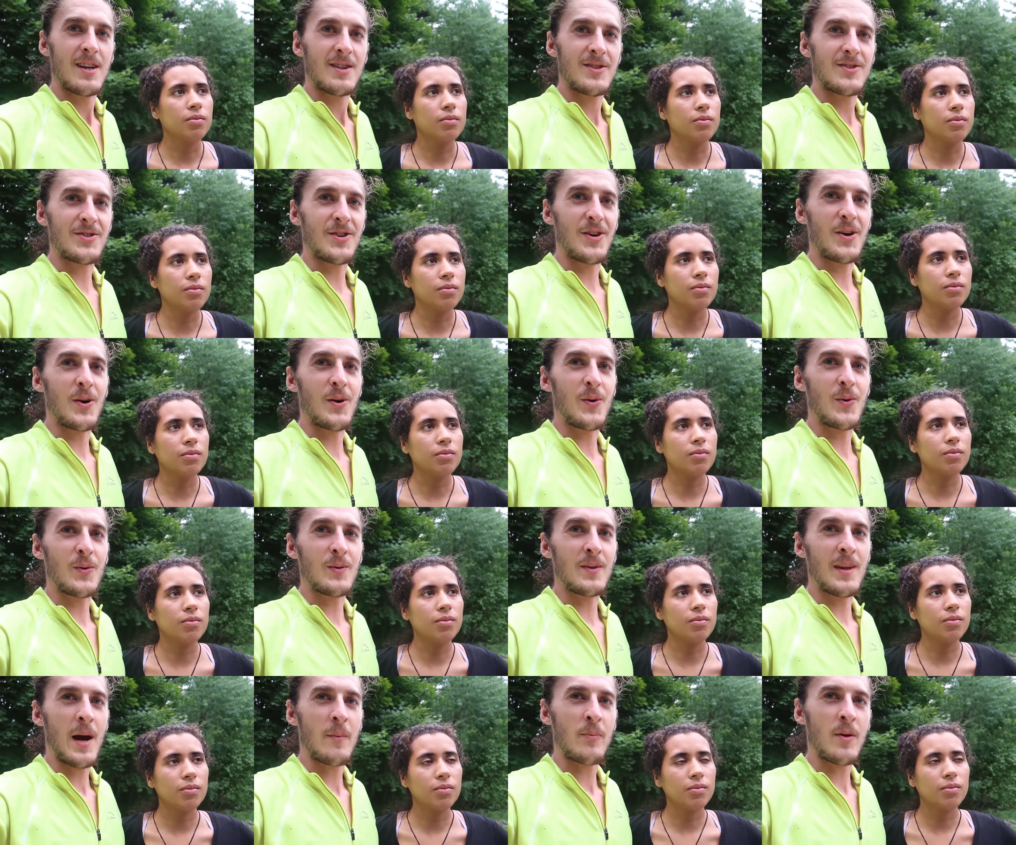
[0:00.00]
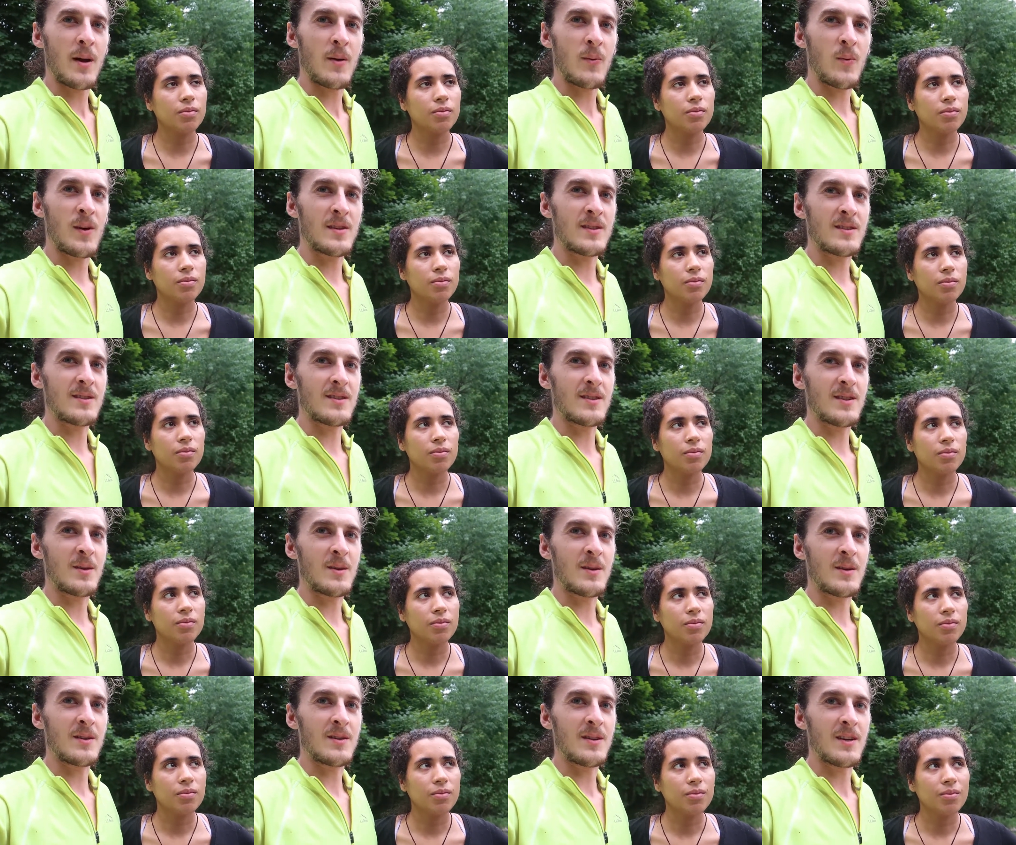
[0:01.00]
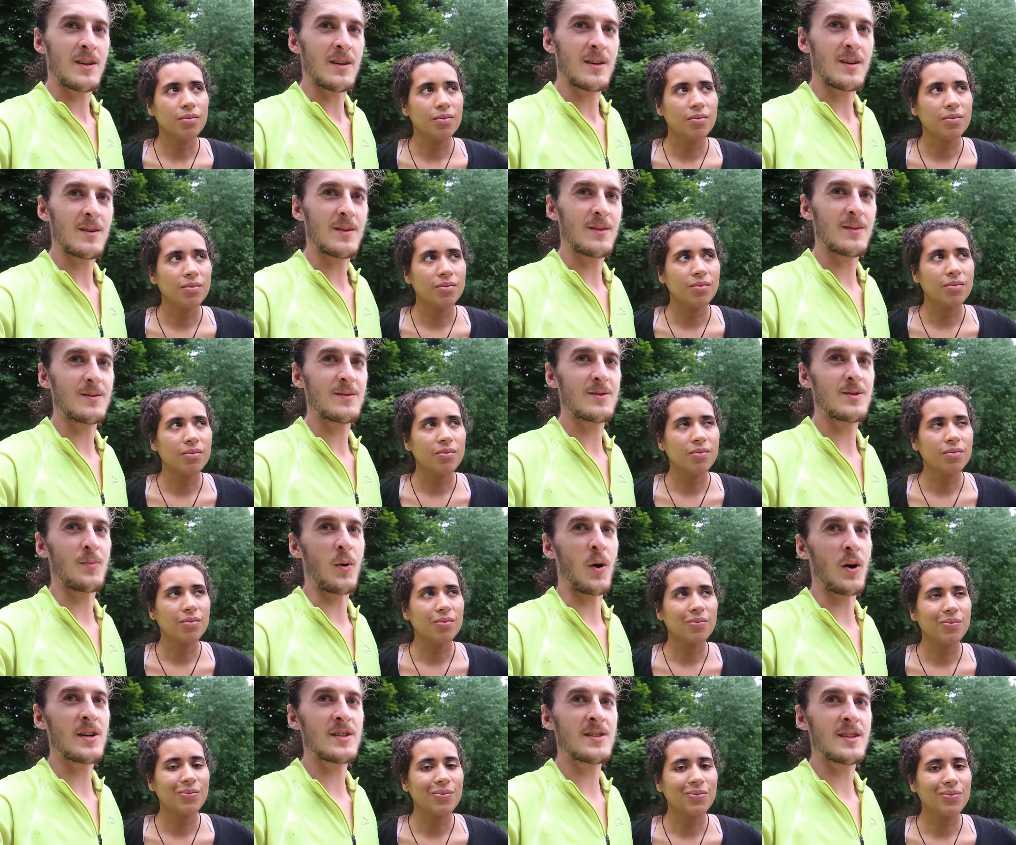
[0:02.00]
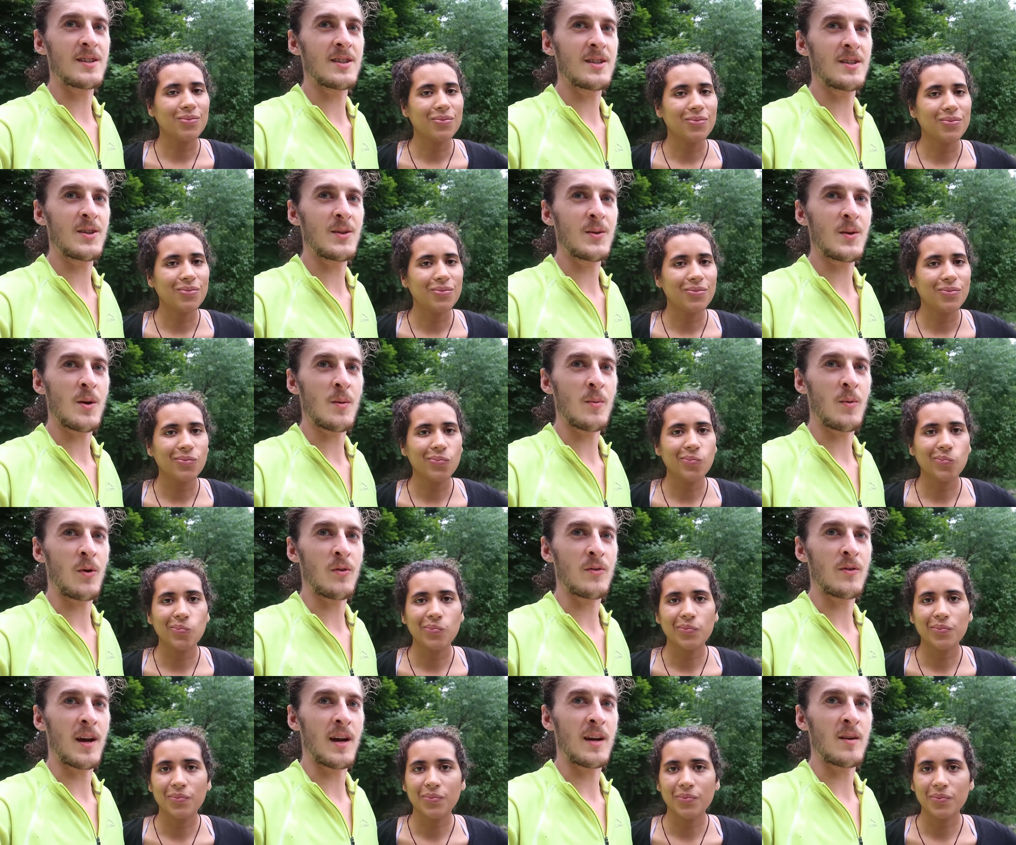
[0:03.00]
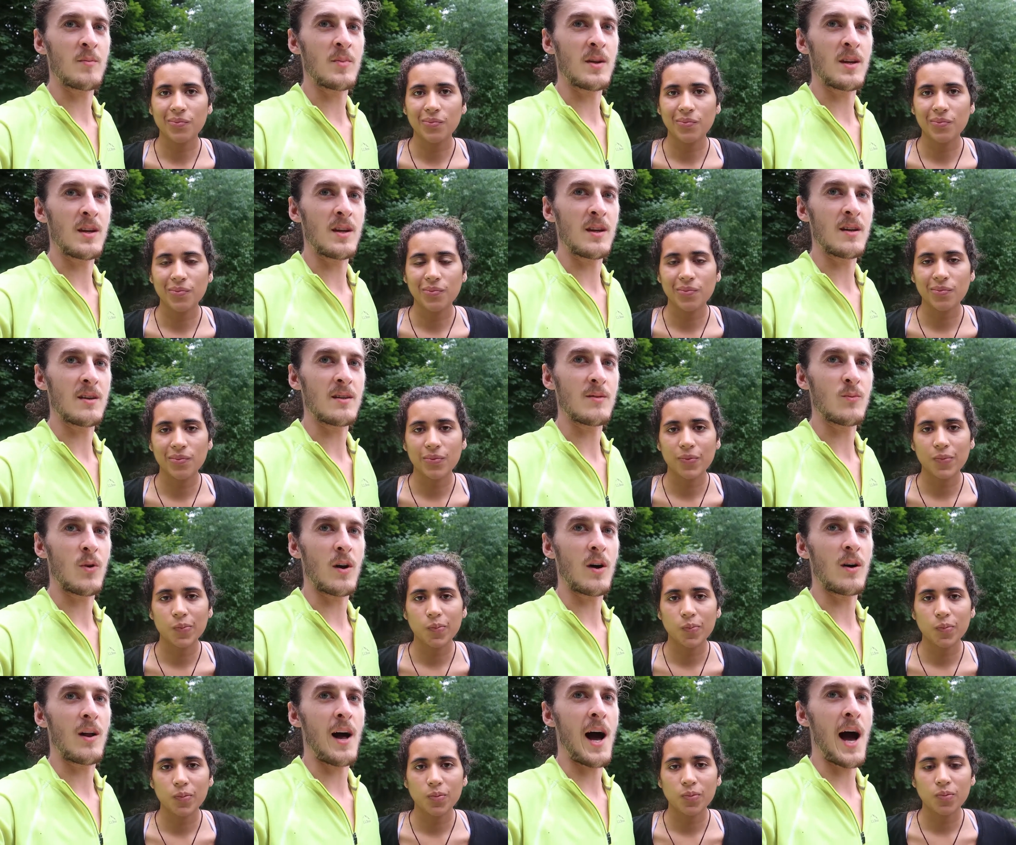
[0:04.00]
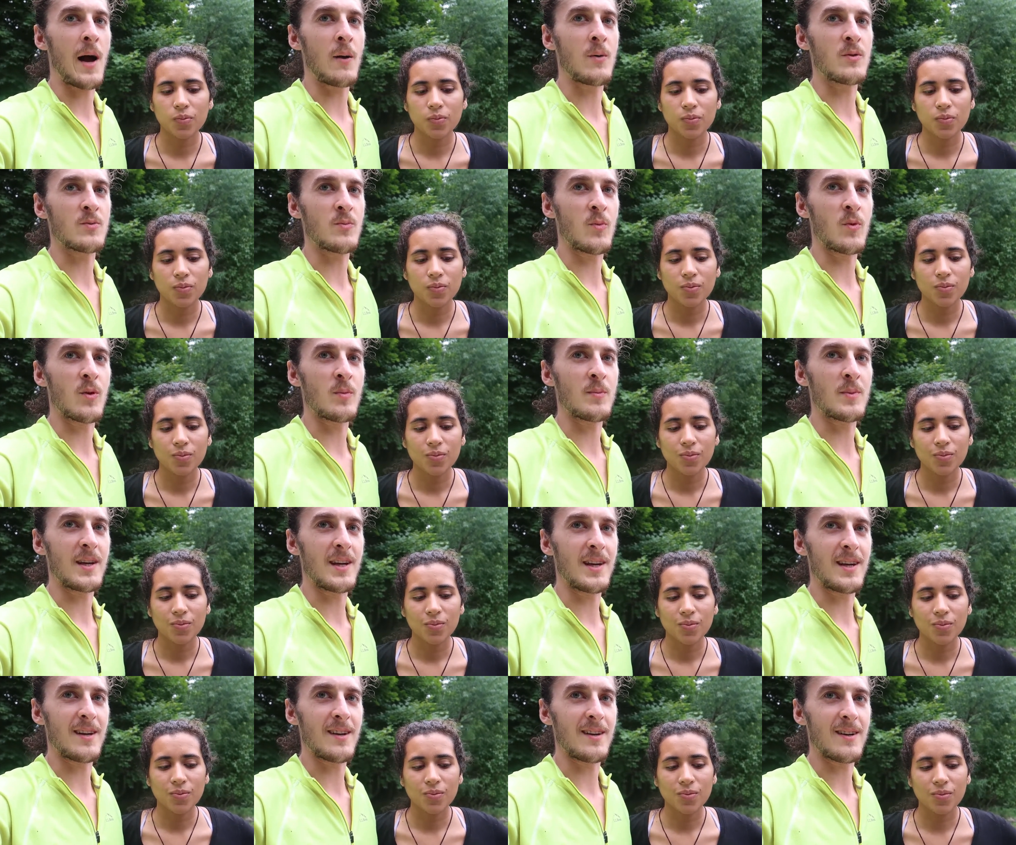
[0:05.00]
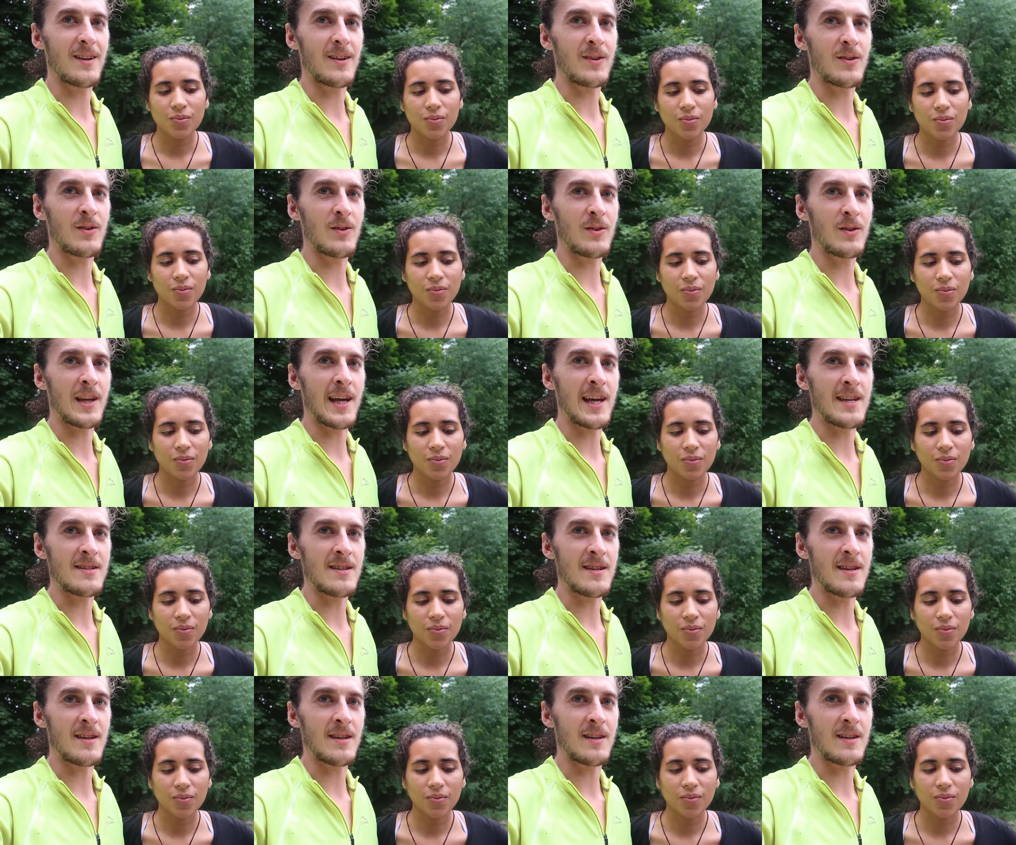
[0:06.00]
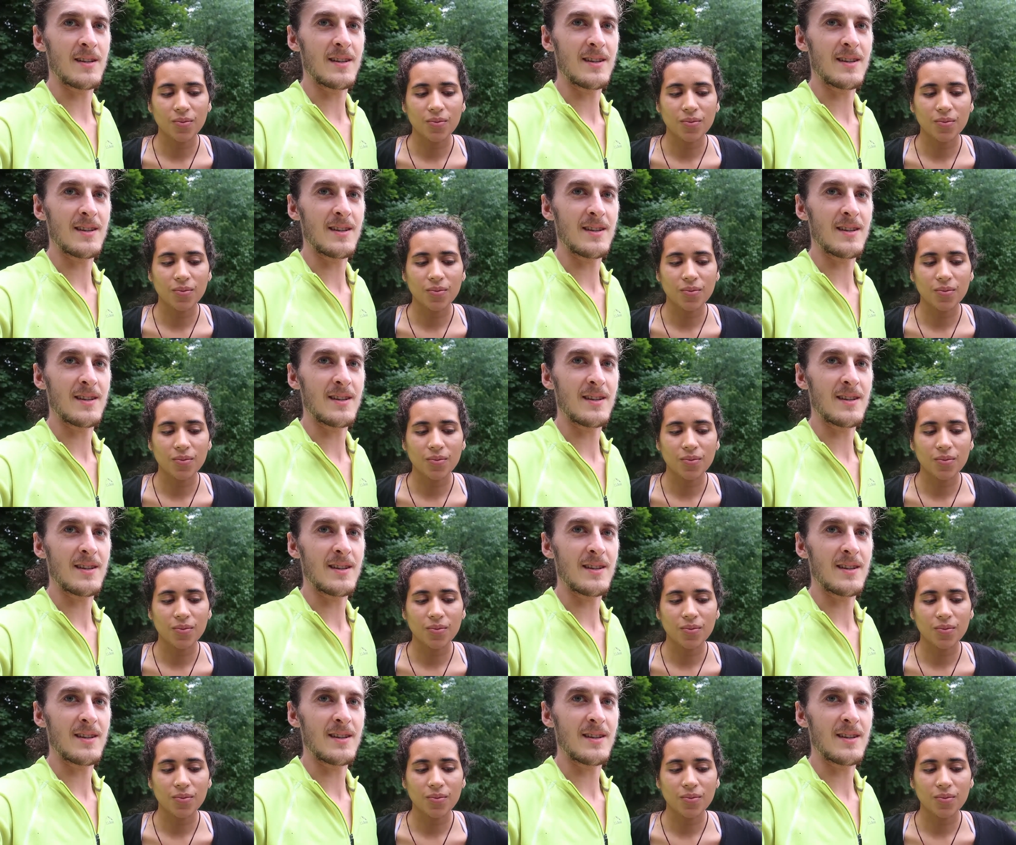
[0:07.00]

Speaker 1: So that probably wasn't the smartest thing to do. We were both kind of being, well, I was more being a little lazy, and